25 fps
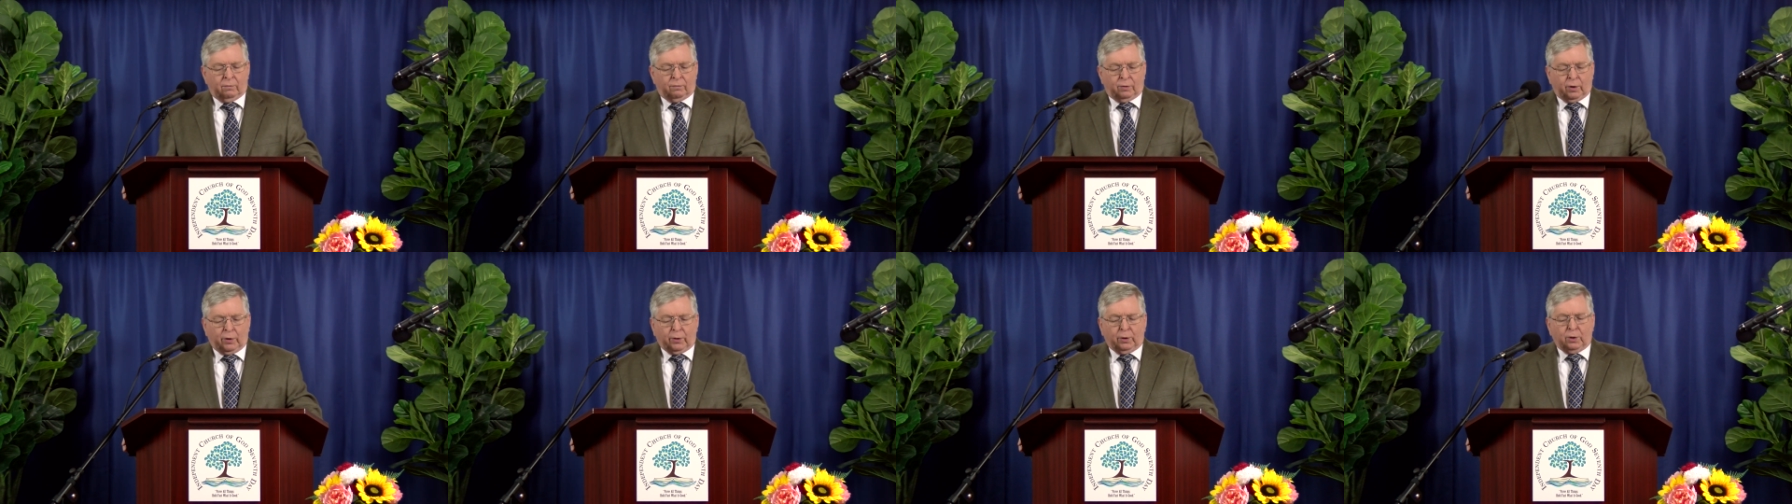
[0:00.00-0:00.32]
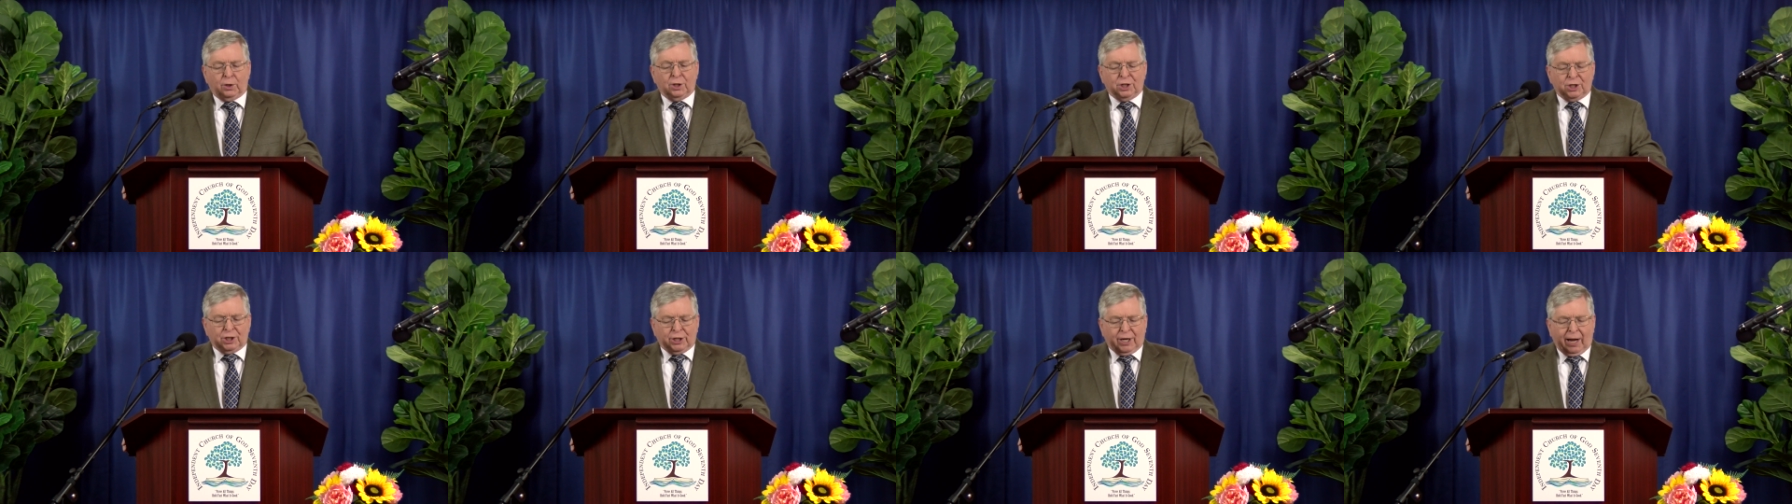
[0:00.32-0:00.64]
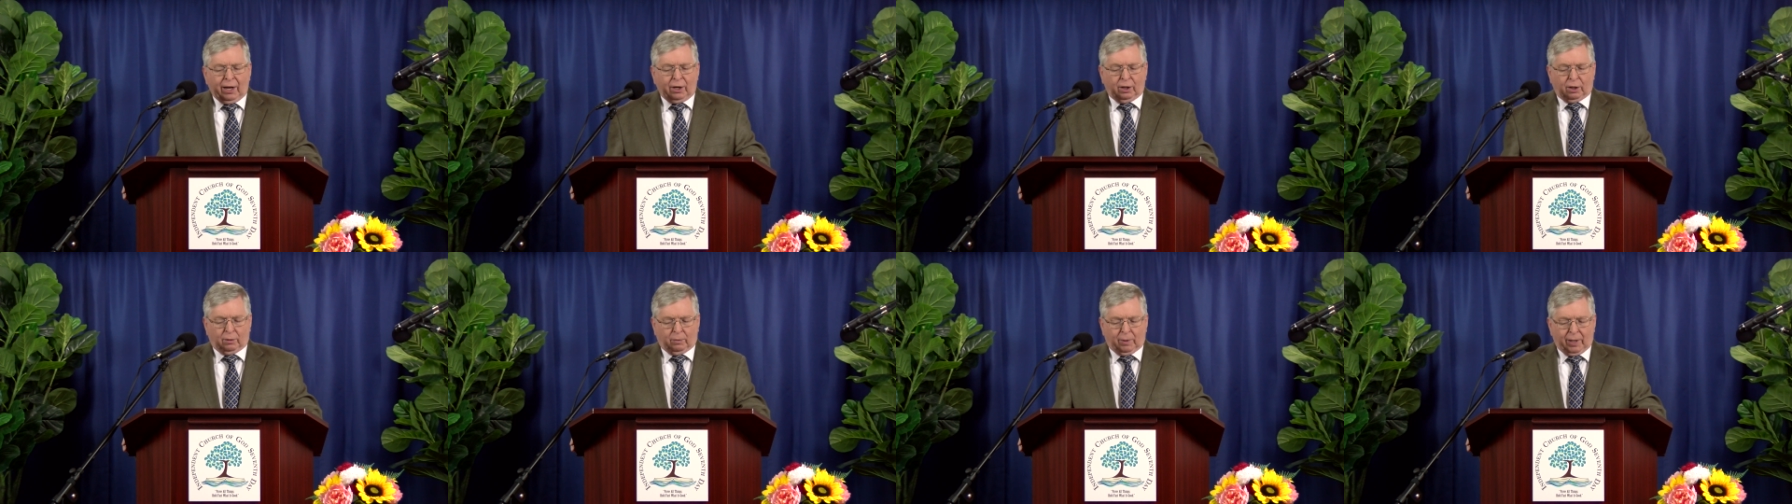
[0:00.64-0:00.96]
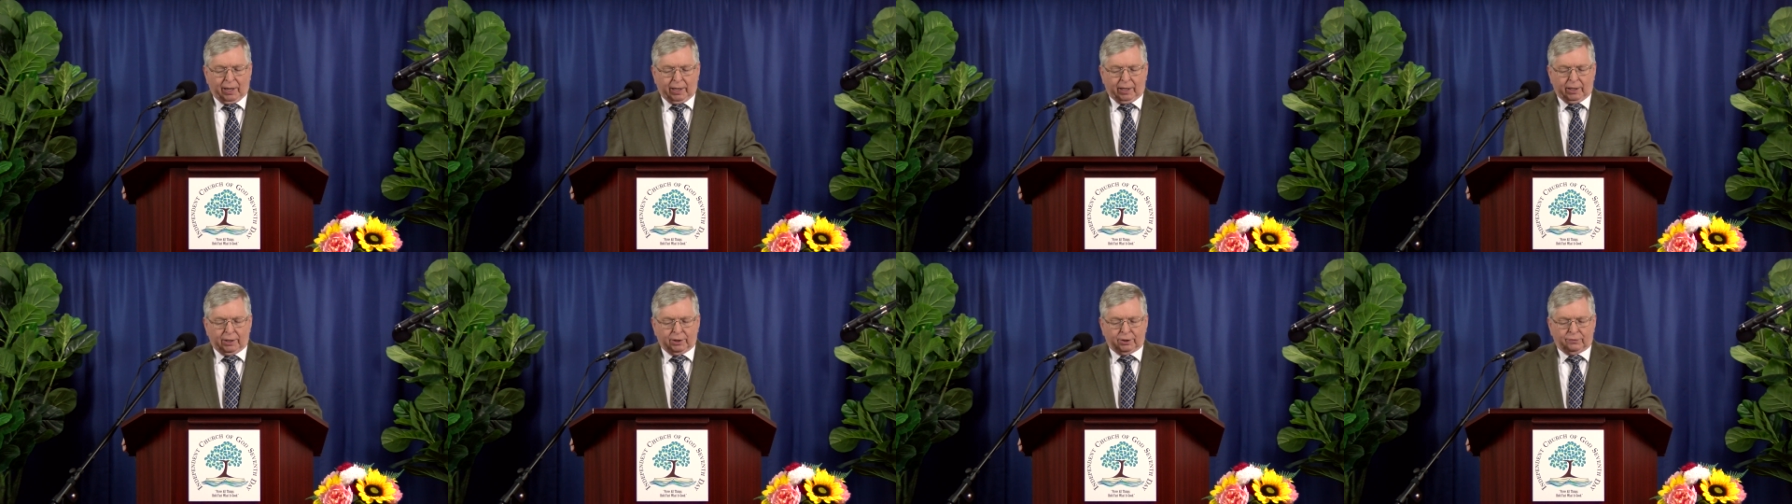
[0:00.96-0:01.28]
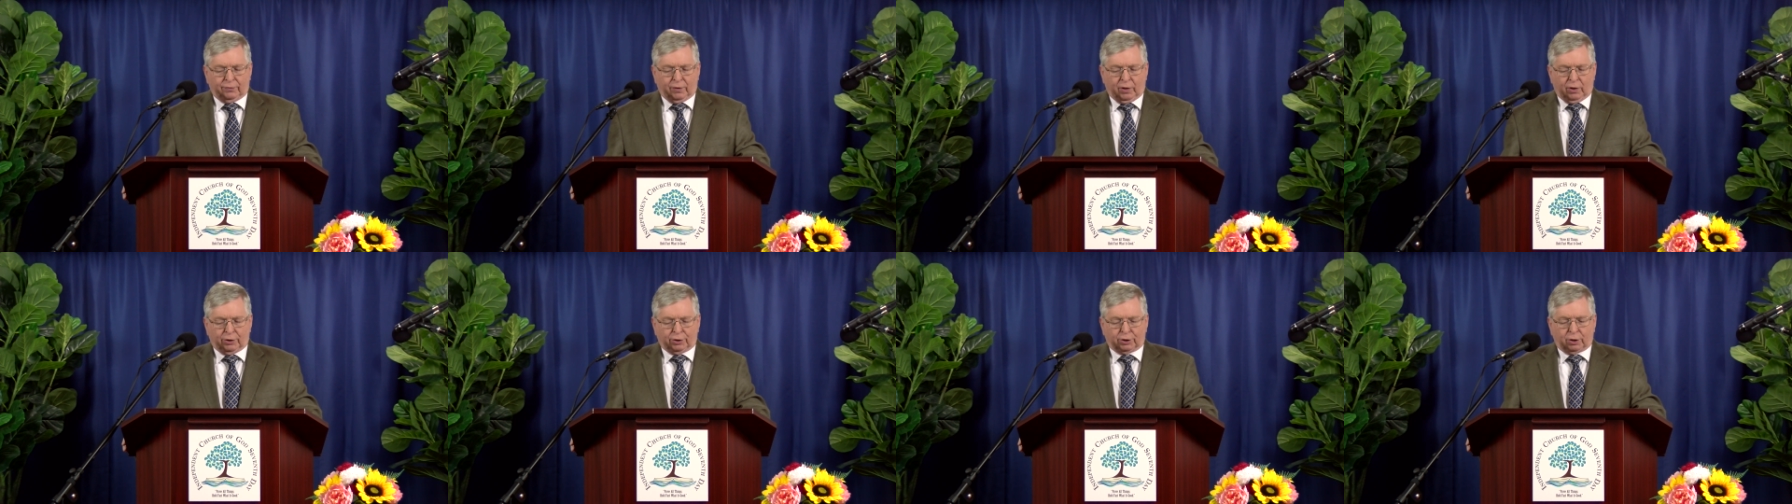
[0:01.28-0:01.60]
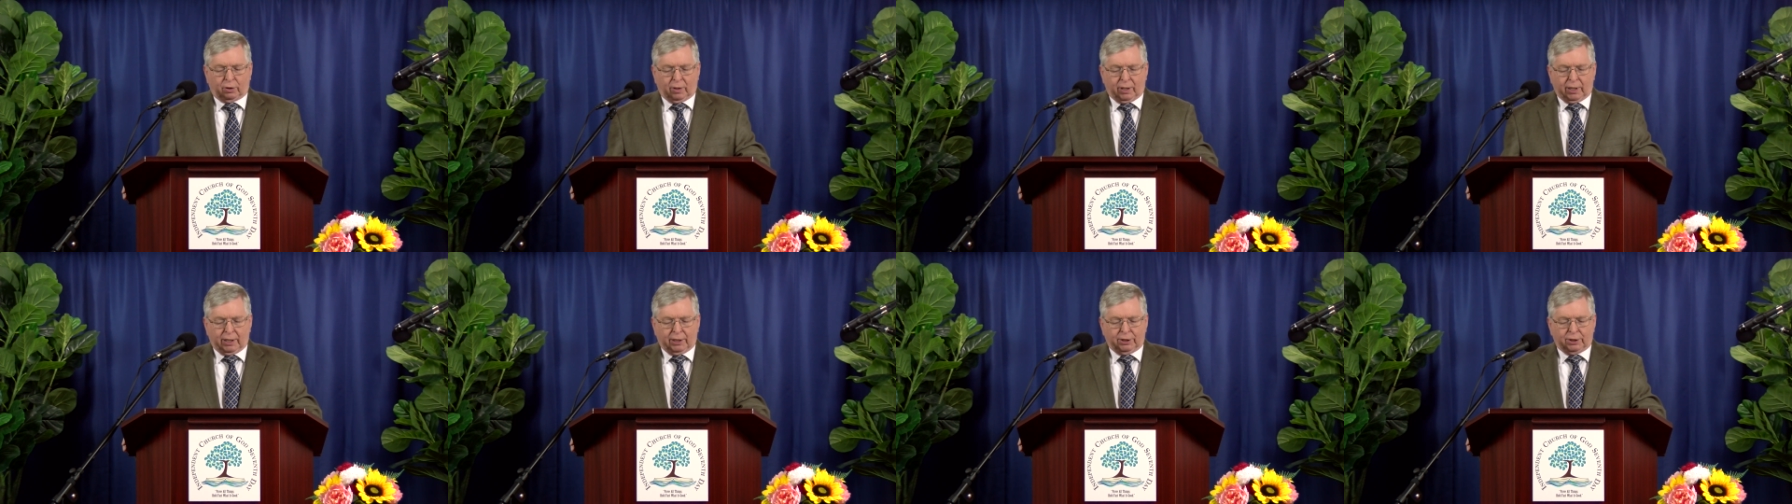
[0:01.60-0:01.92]
For there shall arise false
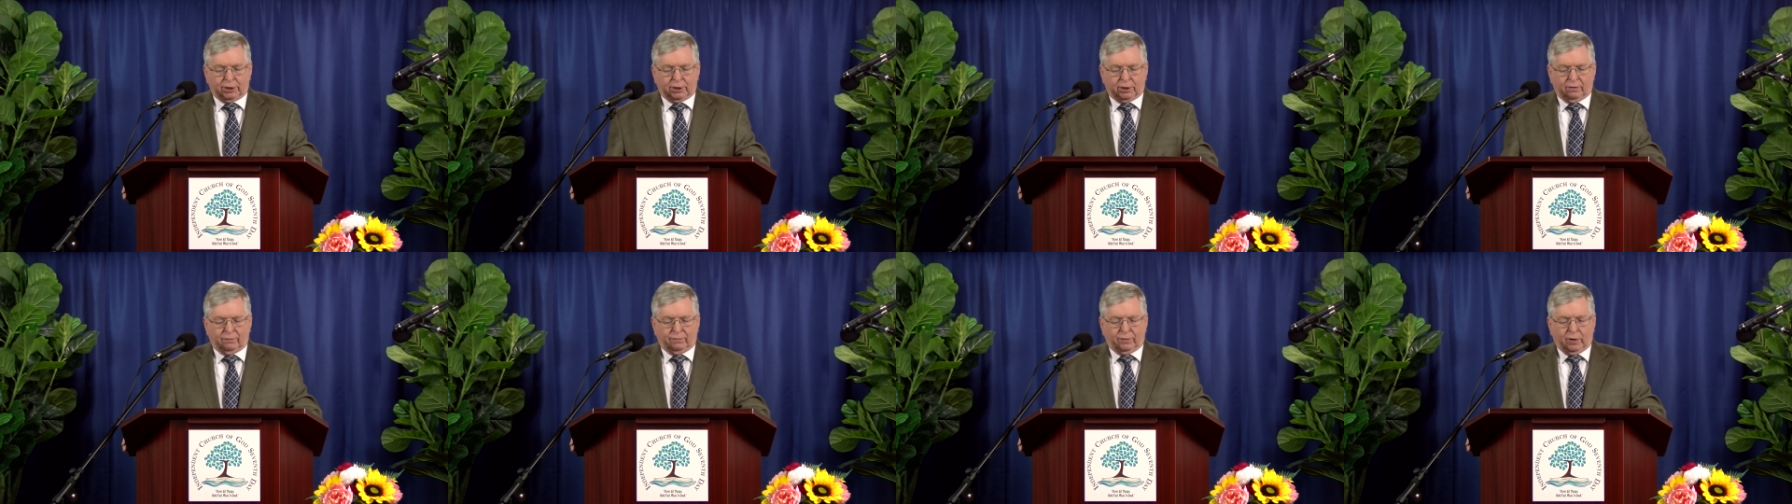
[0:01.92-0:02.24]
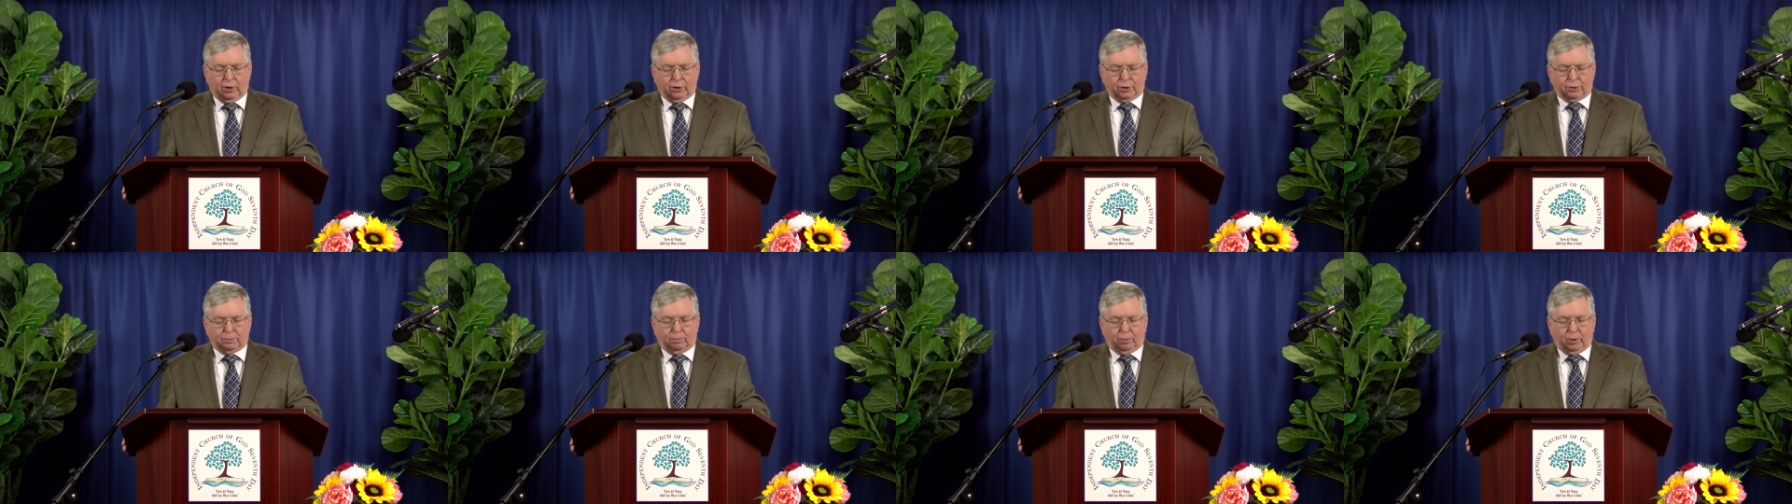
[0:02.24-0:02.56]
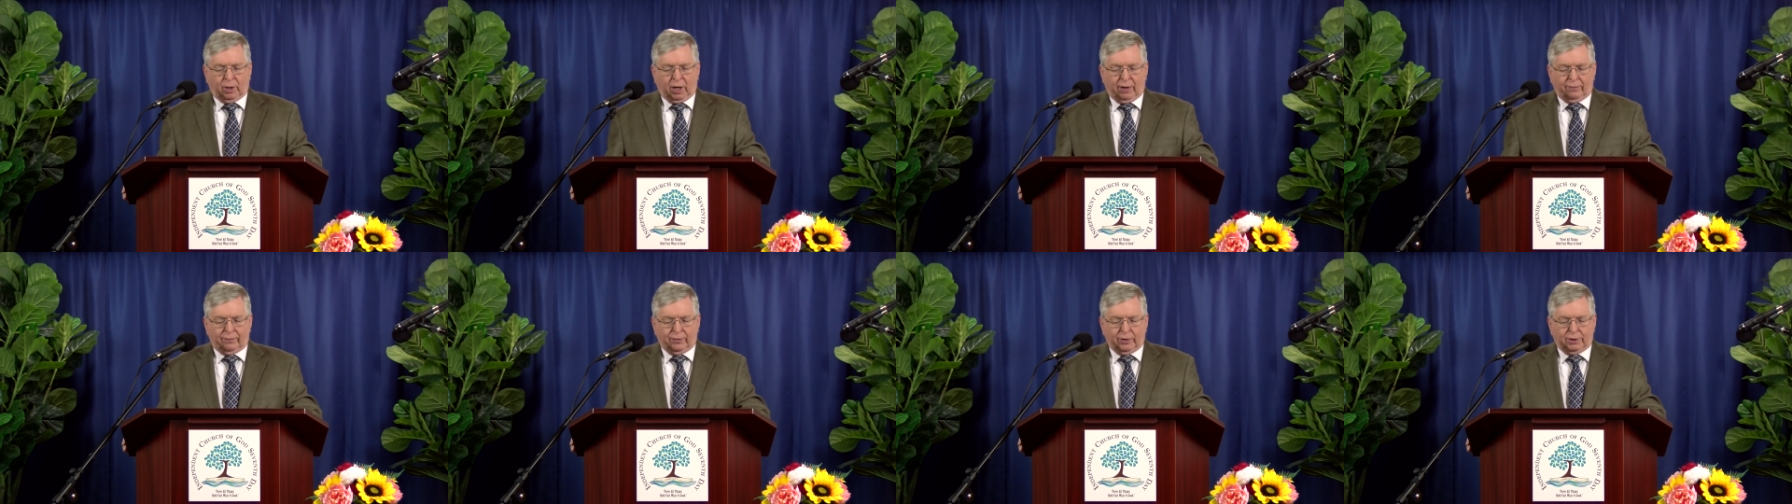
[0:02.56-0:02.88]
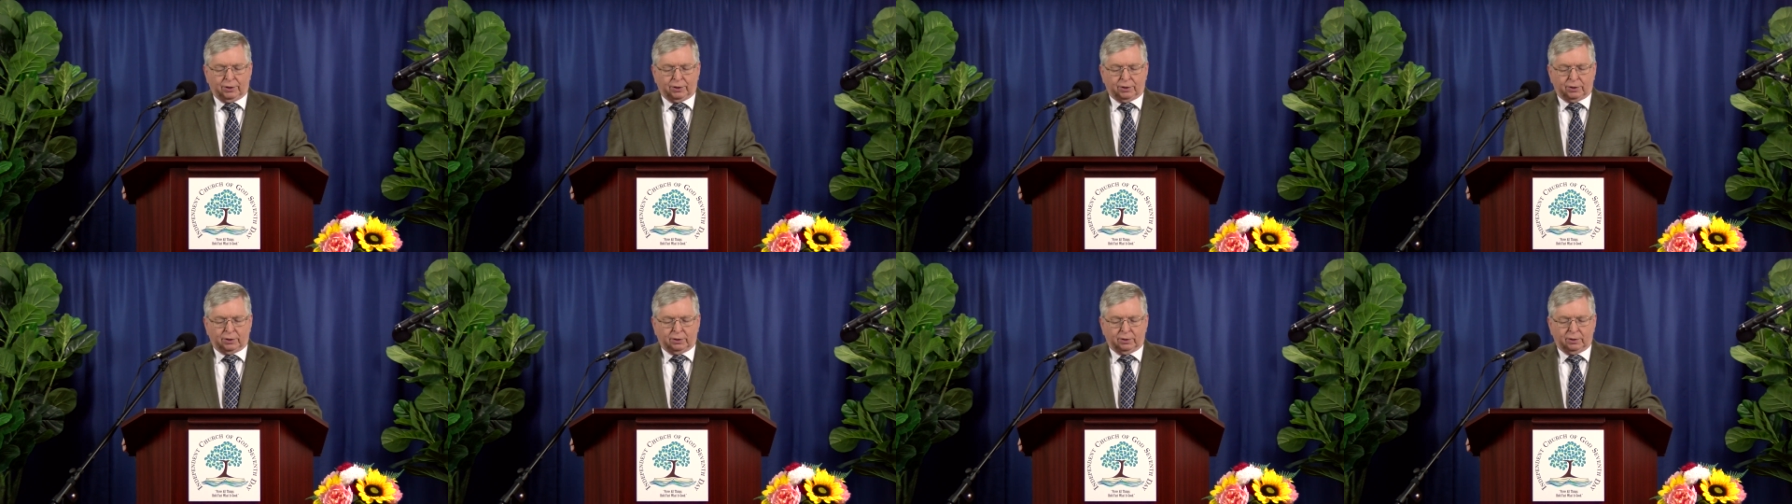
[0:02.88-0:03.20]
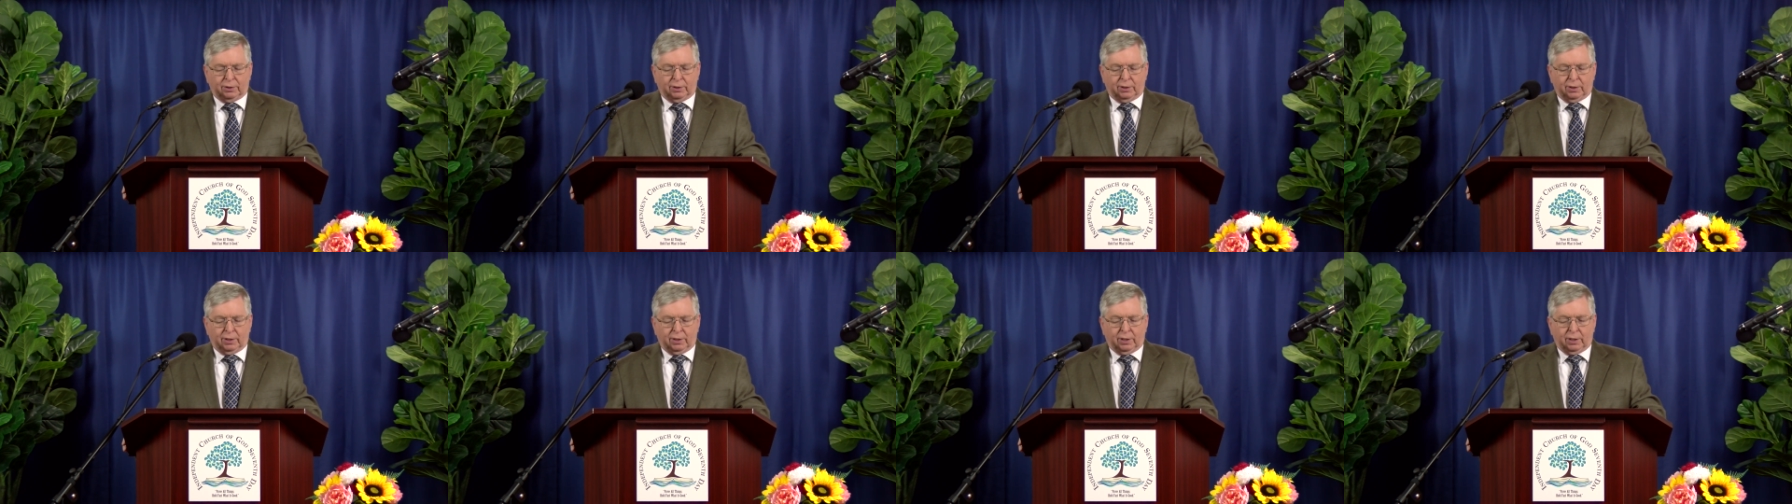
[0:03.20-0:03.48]
Christs and false prophets,